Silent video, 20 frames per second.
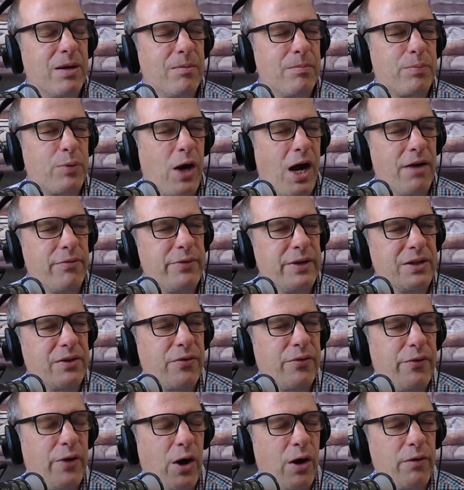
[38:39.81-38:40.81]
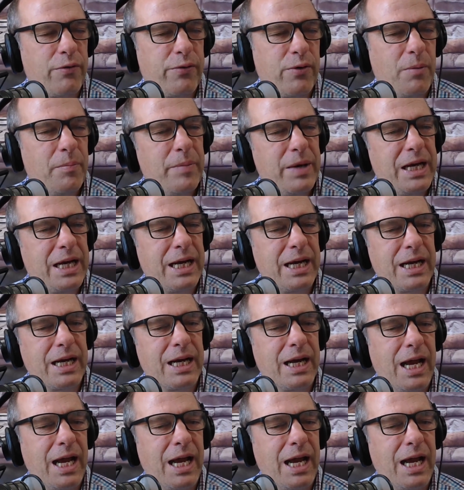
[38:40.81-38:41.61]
profits far from being